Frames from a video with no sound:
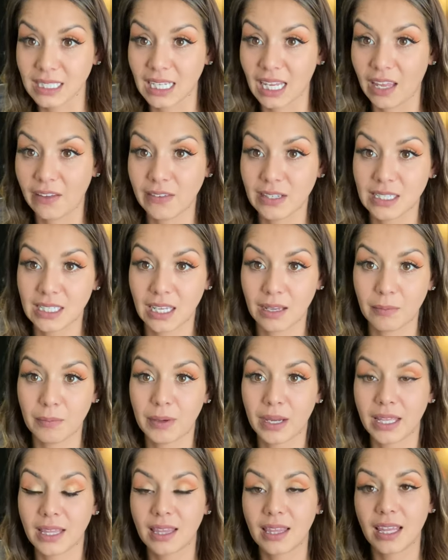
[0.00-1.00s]
gave it to him,
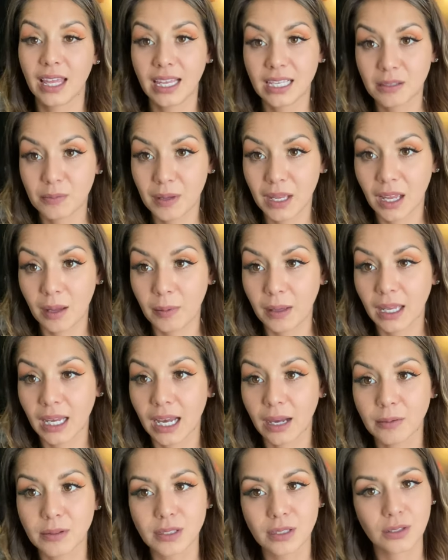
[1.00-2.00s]
but this baby
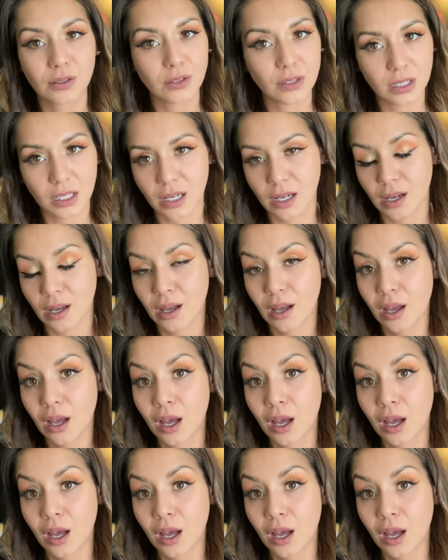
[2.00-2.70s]
I was using